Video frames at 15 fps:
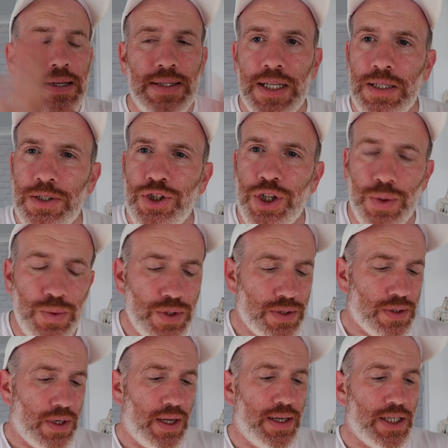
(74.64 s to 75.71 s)
This
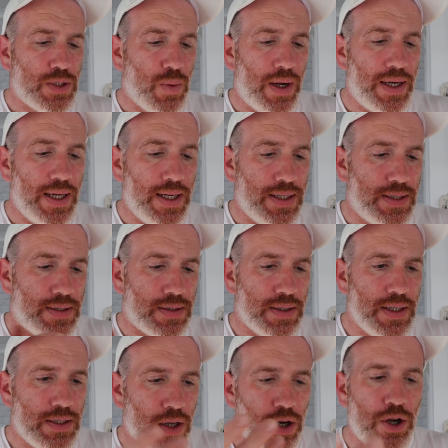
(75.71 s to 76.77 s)
juice, and this one is,
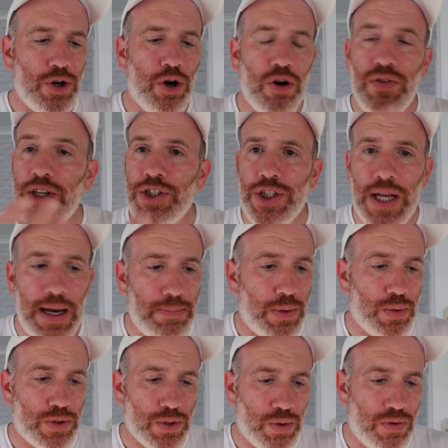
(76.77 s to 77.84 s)
it's like an orange and
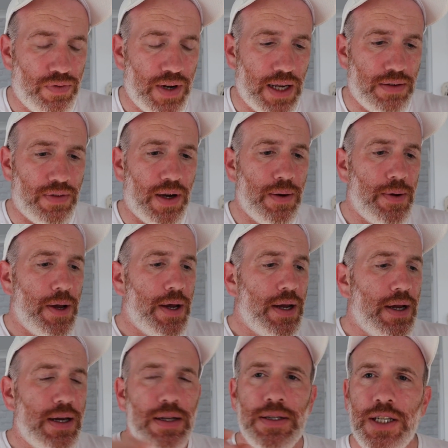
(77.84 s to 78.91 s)
apple sort of flavour.
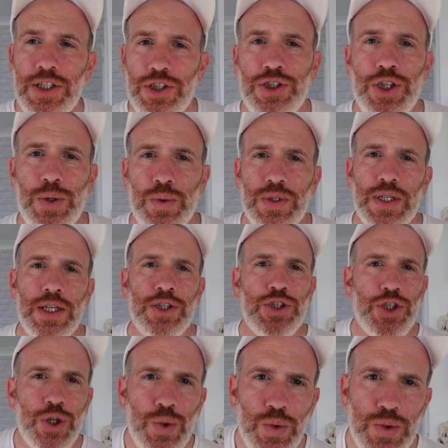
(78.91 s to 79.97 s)
This juice
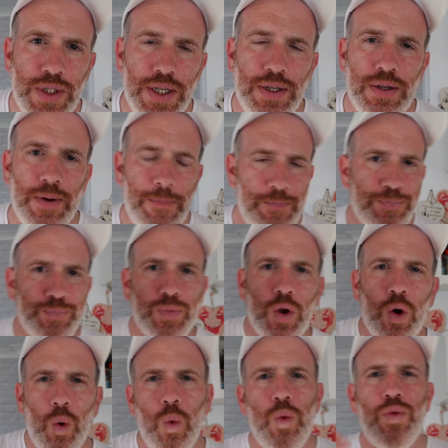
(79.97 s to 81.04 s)
is using
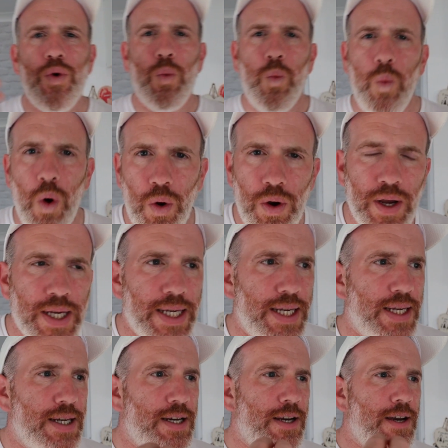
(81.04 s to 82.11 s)
all the
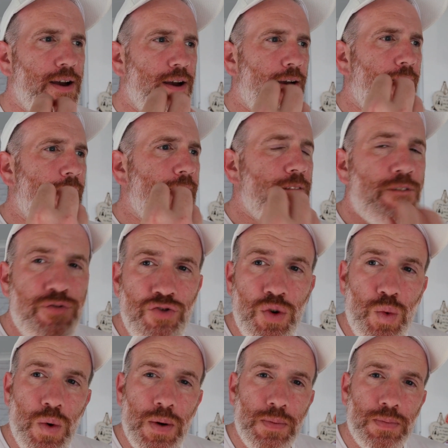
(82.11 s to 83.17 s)
wonky
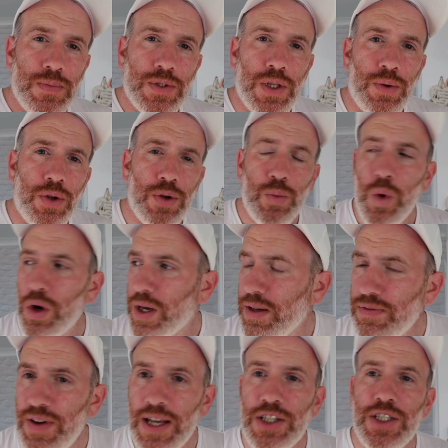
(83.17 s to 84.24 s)
fruit. So not the
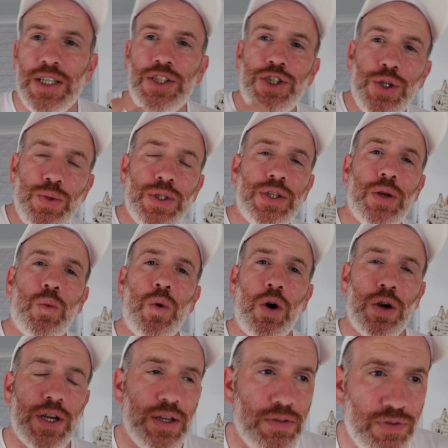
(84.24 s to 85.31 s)
wonky veg, it's using the
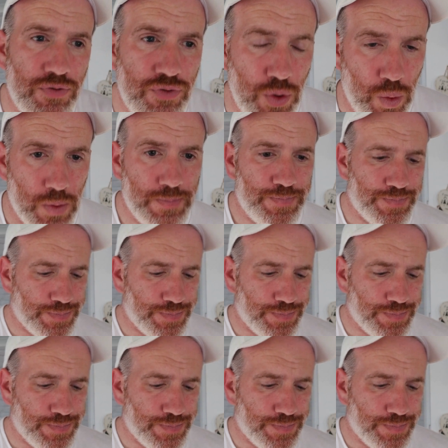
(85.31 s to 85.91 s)
wonky fruit.